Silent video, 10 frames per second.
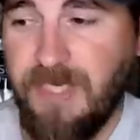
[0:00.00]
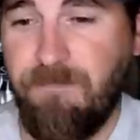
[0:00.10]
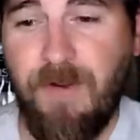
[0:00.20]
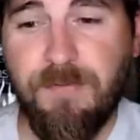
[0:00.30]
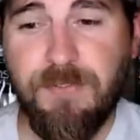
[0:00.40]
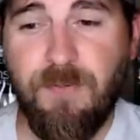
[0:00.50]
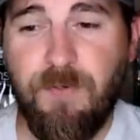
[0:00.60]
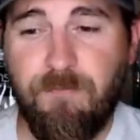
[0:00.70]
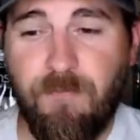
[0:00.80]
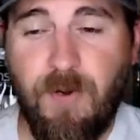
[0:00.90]
I was going
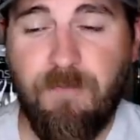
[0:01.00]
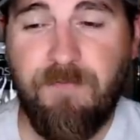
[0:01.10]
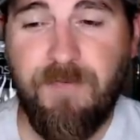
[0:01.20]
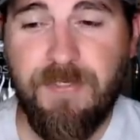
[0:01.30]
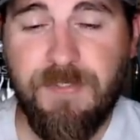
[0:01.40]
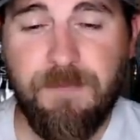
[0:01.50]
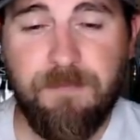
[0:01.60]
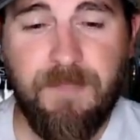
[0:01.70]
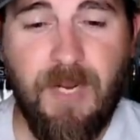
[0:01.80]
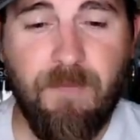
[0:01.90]
to frog fish,
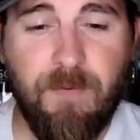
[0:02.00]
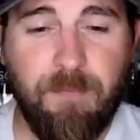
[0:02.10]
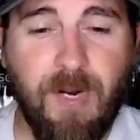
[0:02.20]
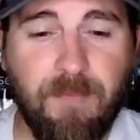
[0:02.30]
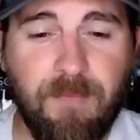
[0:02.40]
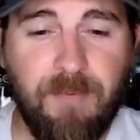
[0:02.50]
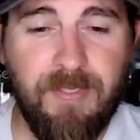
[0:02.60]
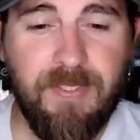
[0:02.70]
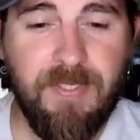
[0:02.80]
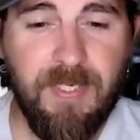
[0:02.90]
I would
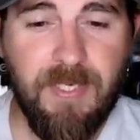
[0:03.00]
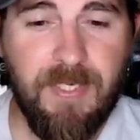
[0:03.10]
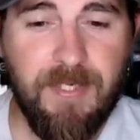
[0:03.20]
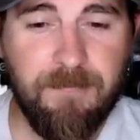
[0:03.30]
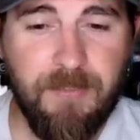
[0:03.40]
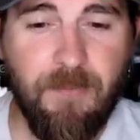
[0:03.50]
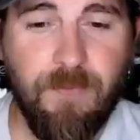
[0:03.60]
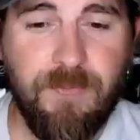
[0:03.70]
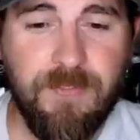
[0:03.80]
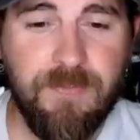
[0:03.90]
probably go
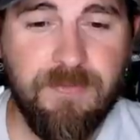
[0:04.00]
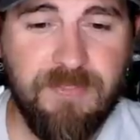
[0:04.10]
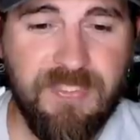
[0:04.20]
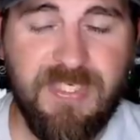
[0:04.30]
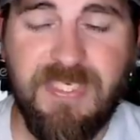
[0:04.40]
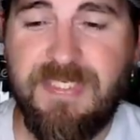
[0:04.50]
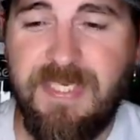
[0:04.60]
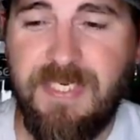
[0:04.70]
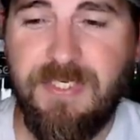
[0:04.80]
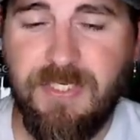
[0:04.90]
with the CT.
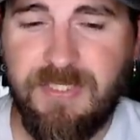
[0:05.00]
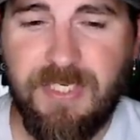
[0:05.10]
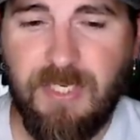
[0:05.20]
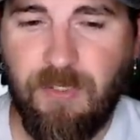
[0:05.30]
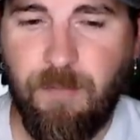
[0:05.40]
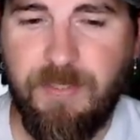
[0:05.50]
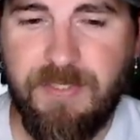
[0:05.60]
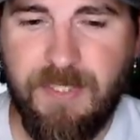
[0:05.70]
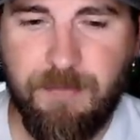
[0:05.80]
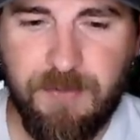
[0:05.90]
It's got a little bit
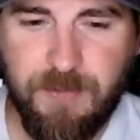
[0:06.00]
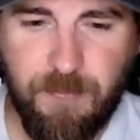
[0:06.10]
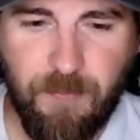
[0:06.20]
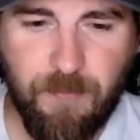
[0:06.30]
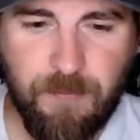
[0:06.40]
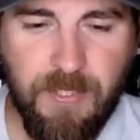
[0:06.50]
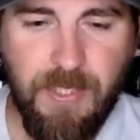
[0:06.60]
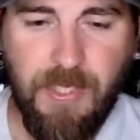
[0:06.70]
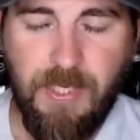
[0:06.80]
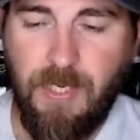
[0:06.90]
deeper spool.
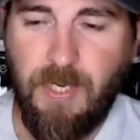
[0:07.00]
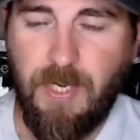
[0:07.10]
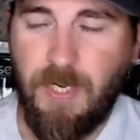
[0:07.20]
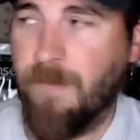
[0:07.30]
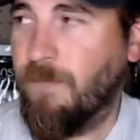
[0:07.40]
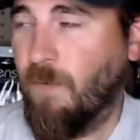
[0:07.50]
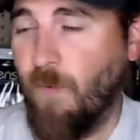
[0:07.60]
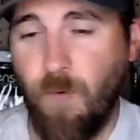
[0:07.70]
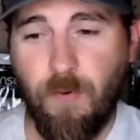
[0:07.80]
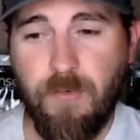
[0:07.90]

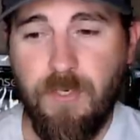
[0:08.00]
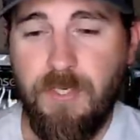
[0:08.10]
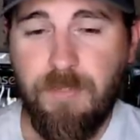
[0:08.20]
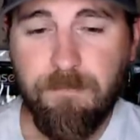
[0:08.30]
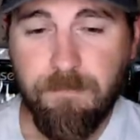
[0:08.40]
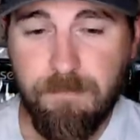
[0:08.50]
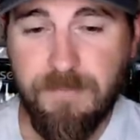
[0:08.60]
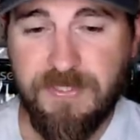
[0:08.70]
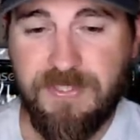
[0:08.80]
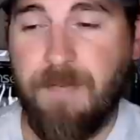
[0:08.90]
Or
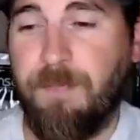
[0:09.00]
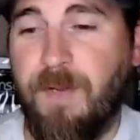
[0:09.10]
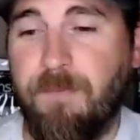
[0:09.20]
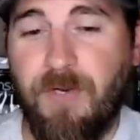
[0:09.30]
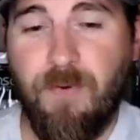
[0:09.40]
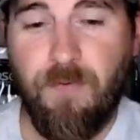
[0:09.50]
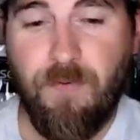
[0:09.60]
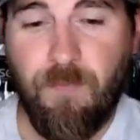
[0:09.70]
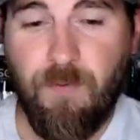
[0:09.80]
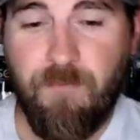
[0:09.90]
step up and go to
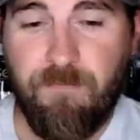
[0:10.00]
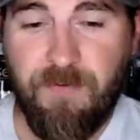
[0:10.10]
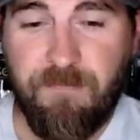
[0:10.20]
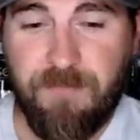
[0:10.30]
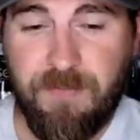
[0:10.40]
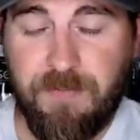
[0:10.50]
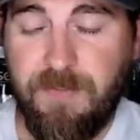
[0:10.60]
the 150.